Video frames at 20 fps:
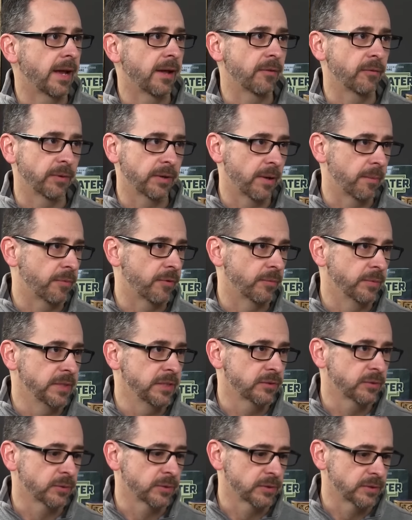gathering up the
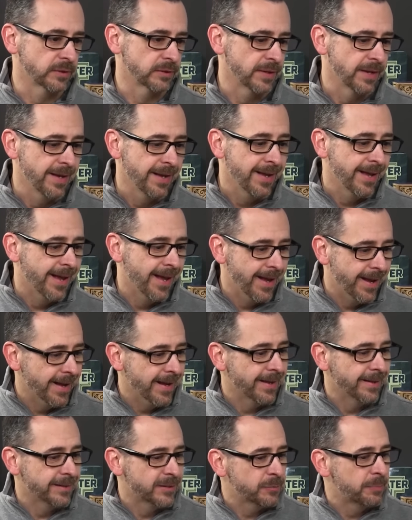resources
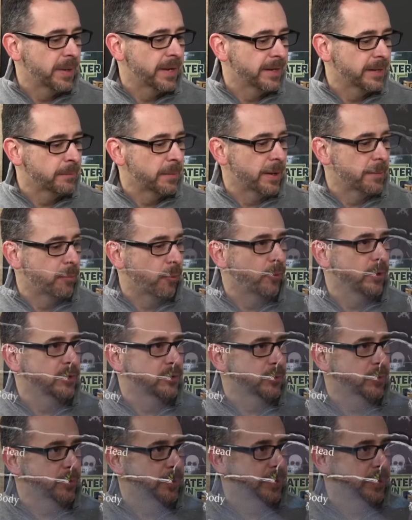and spending my points